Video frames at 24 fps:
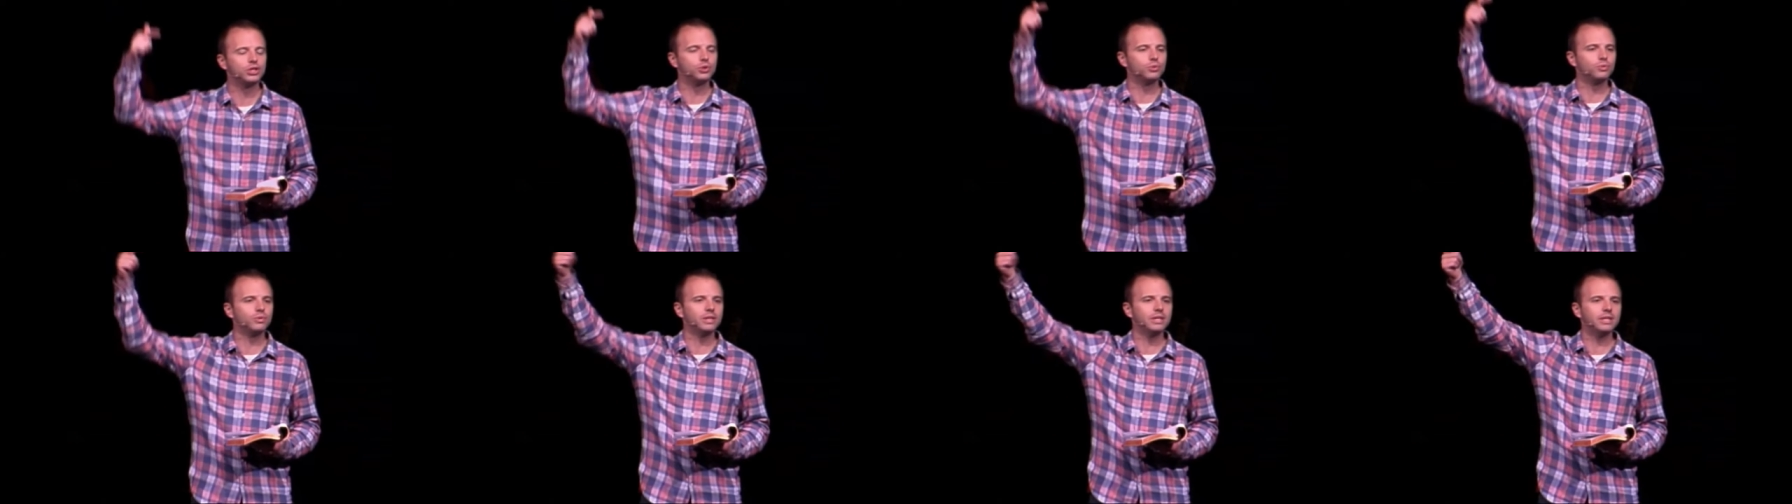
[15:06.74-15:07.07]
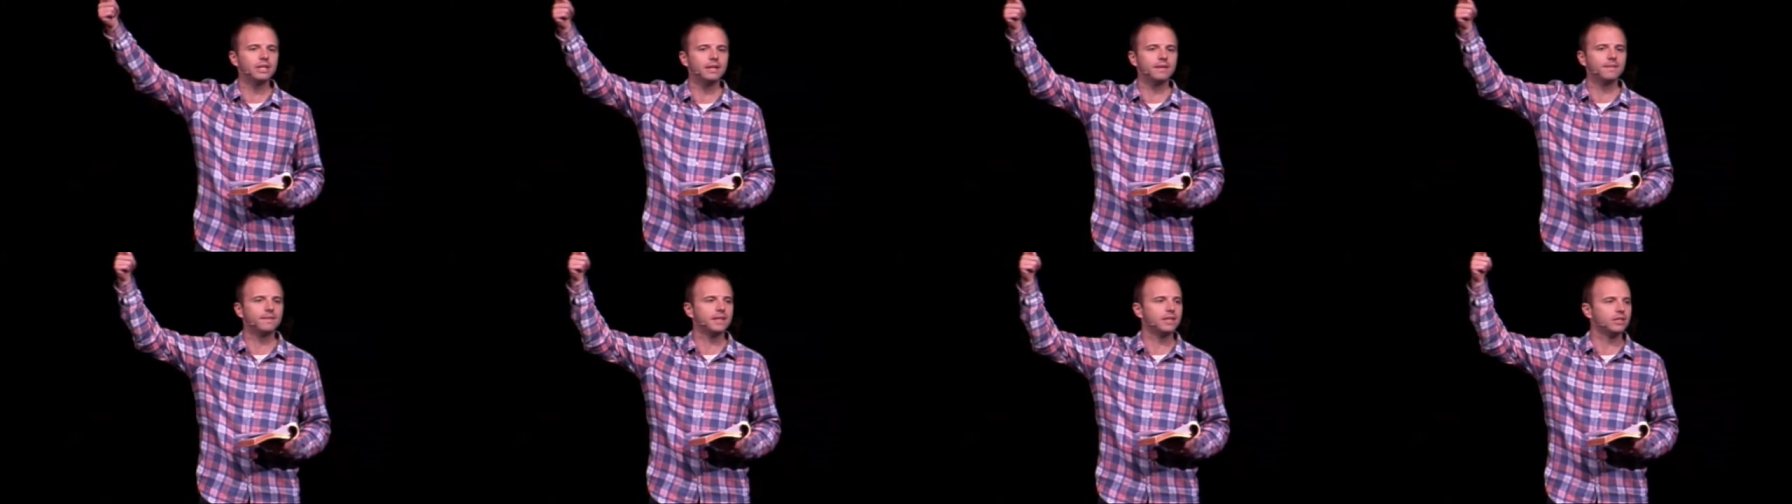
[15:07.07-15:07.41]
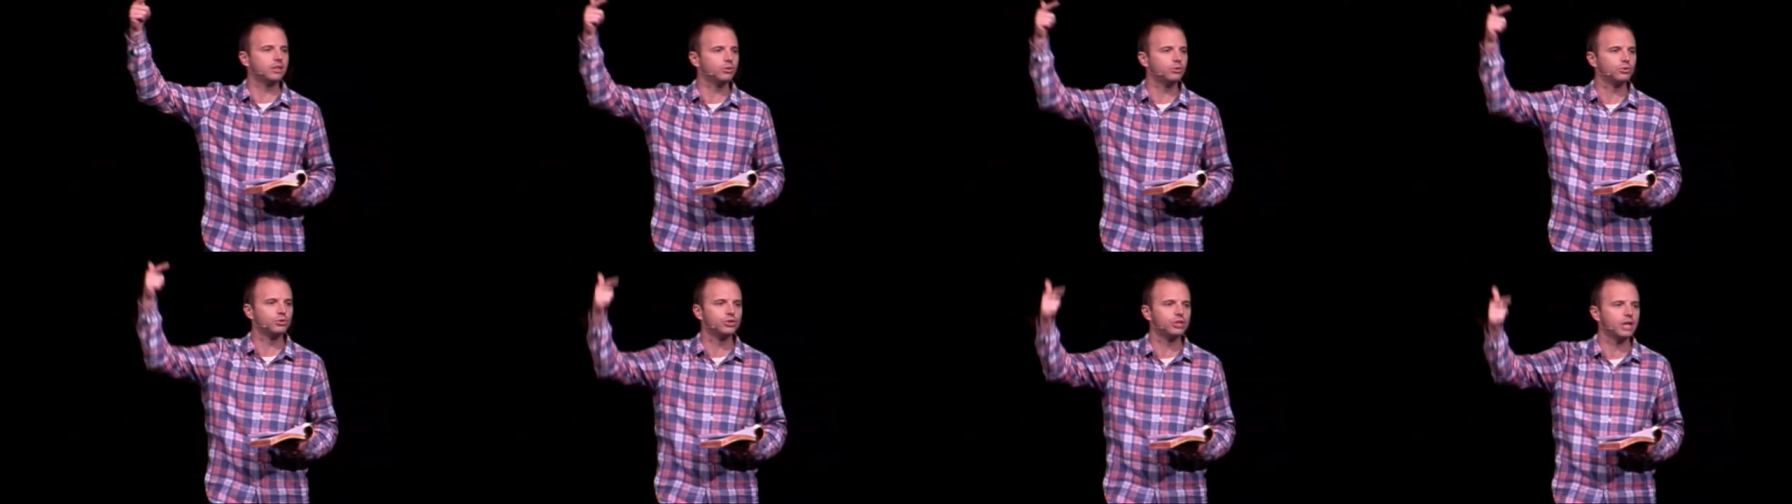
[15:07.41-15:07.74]
you need,
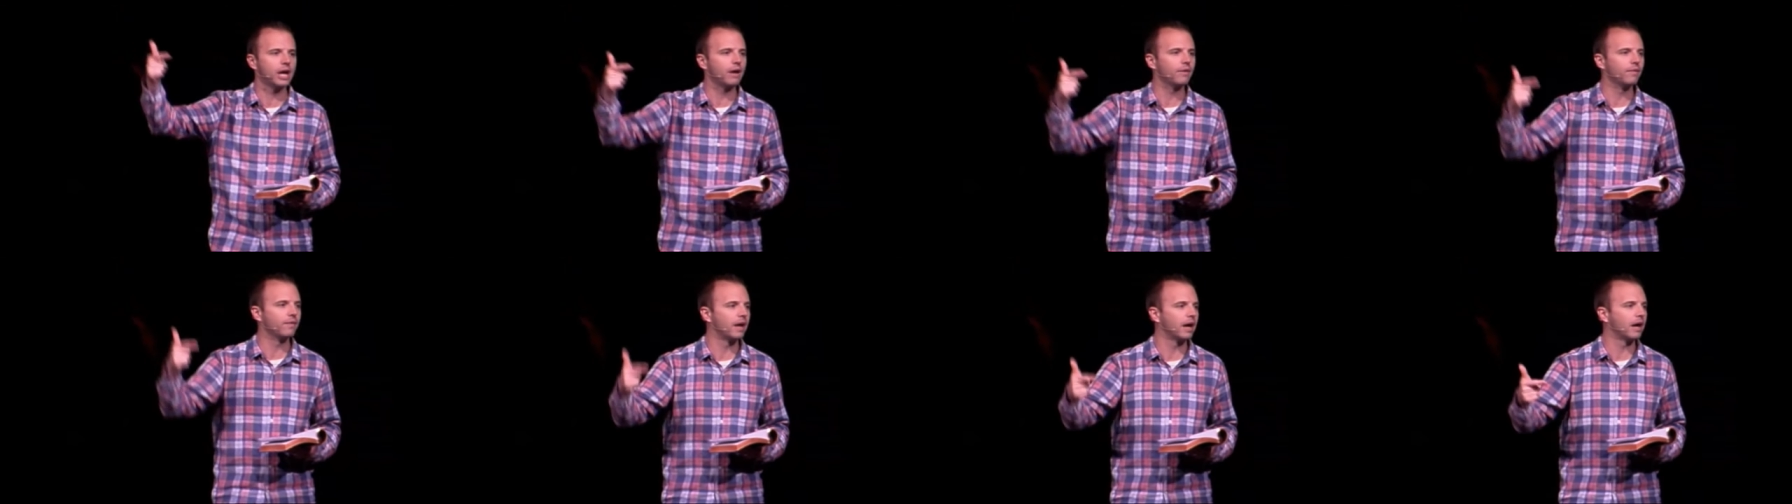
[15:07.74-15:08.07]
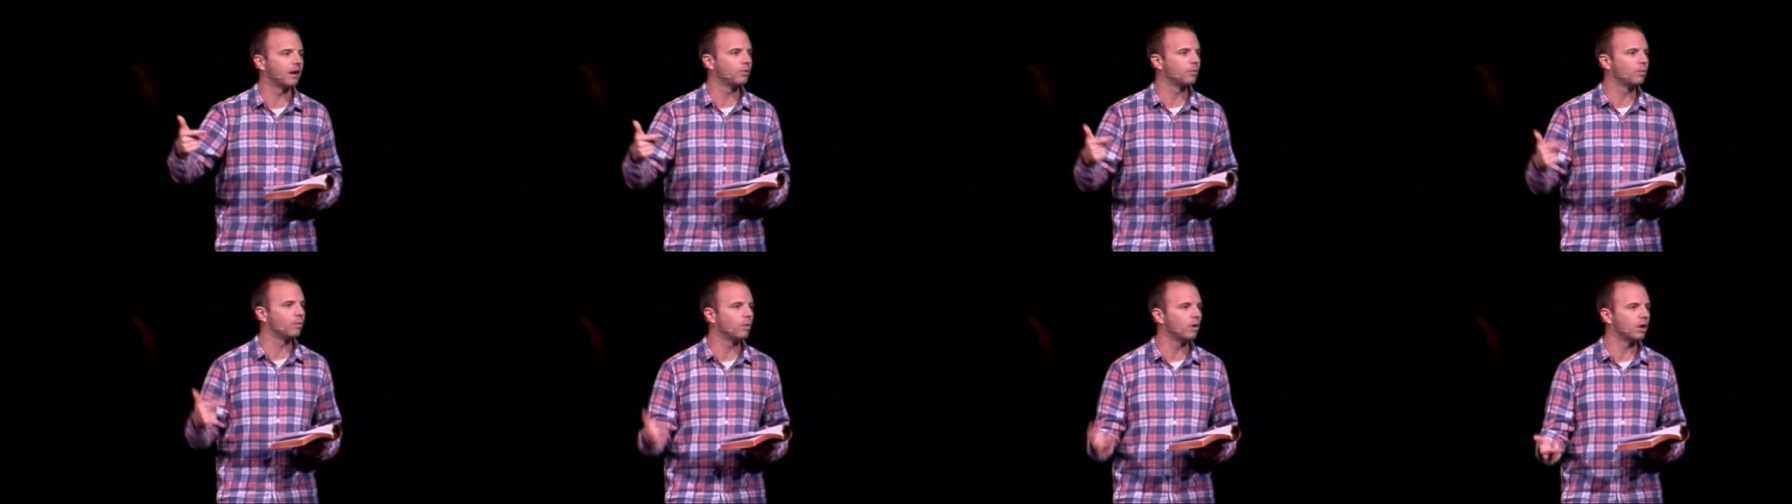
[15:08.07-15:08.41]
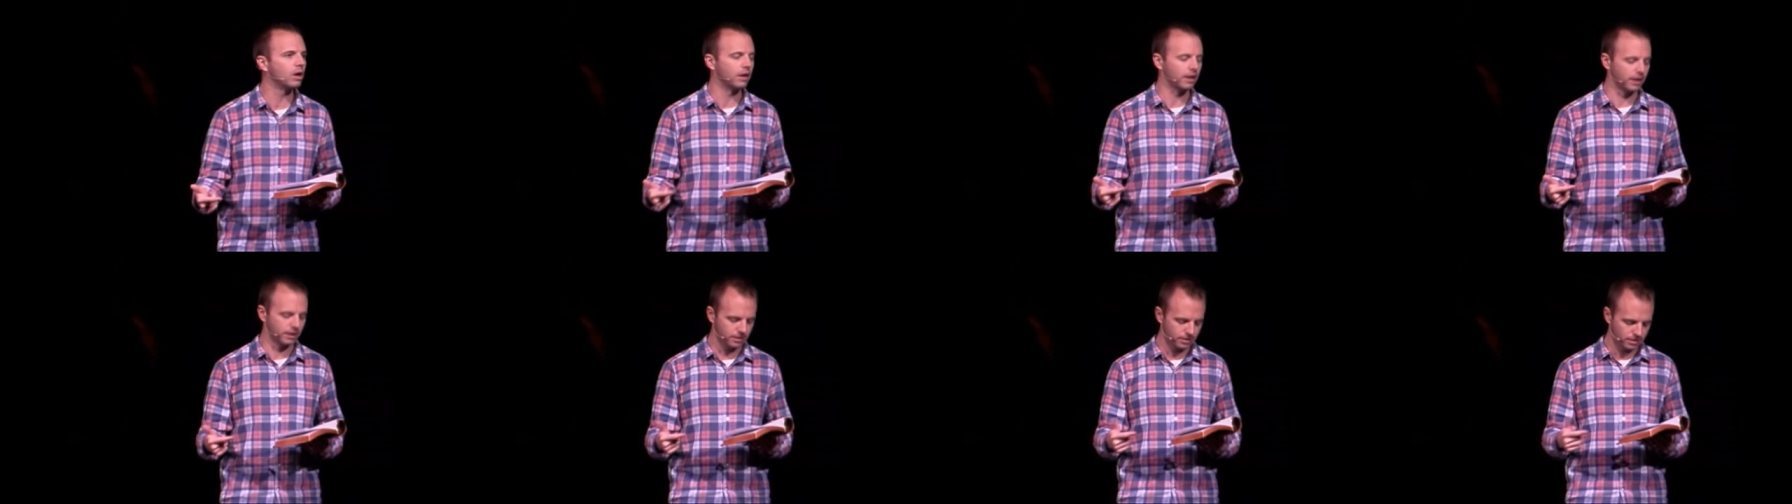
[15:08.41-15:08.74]
then you shall not
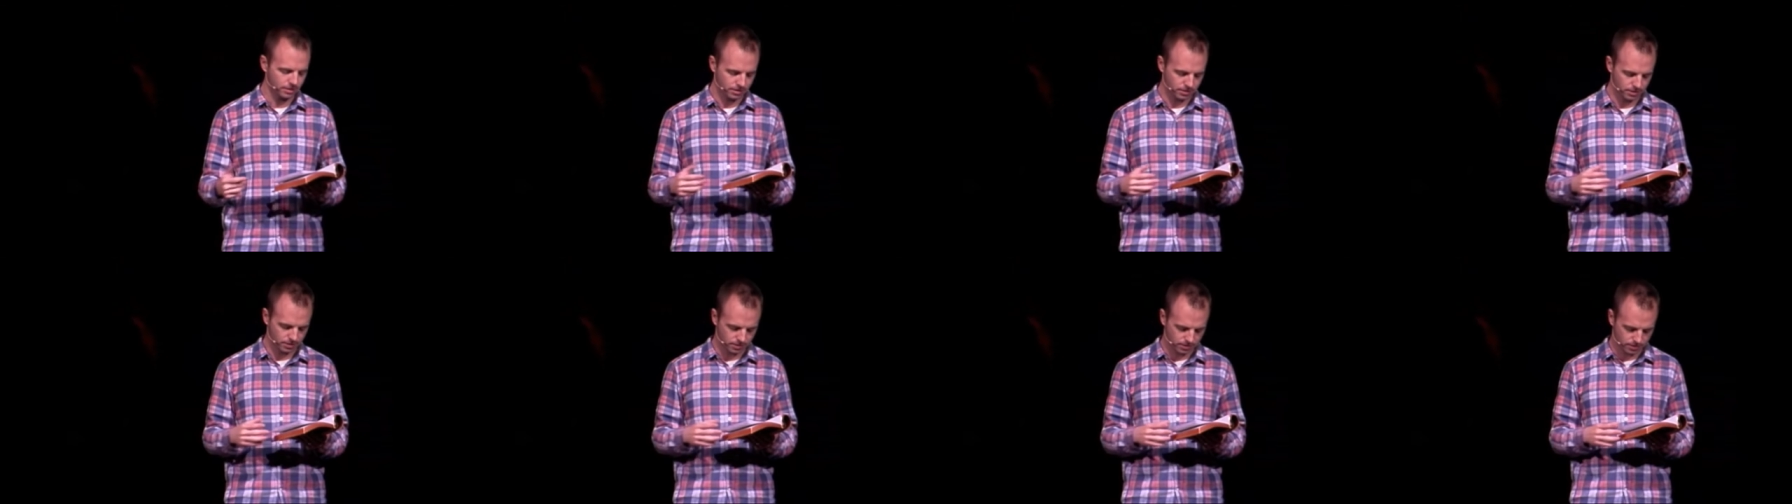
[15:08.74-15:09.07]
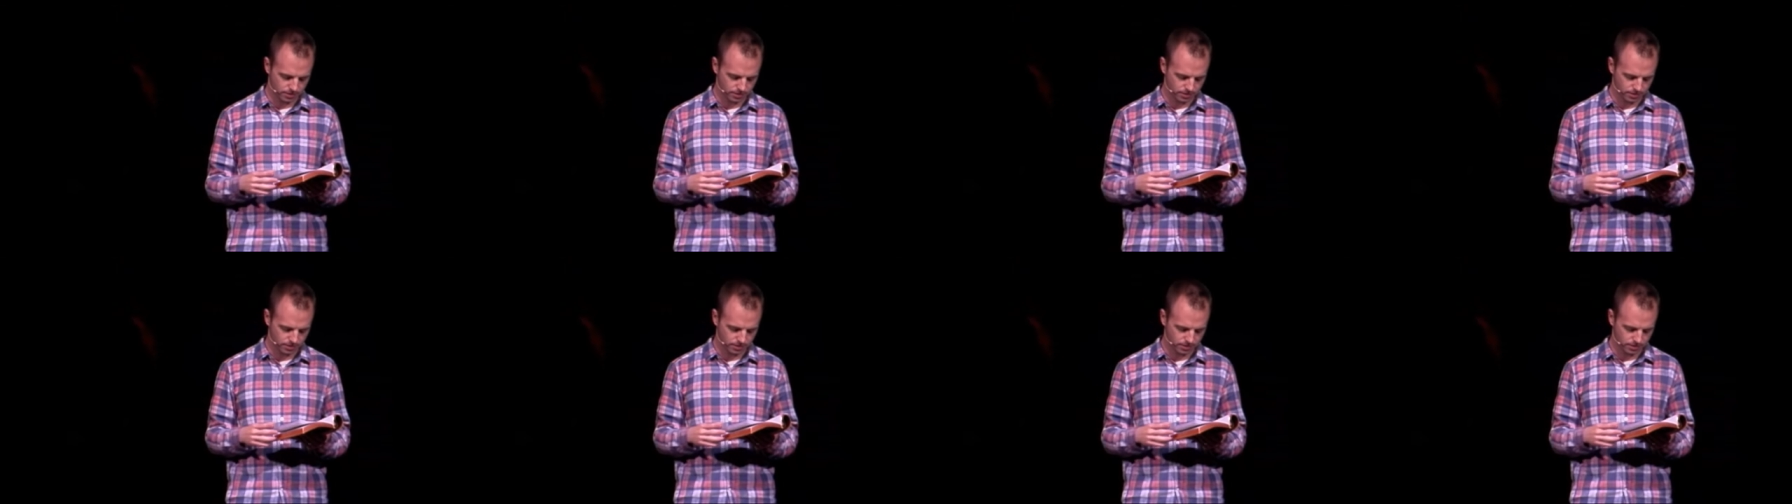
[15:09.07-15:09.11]
want.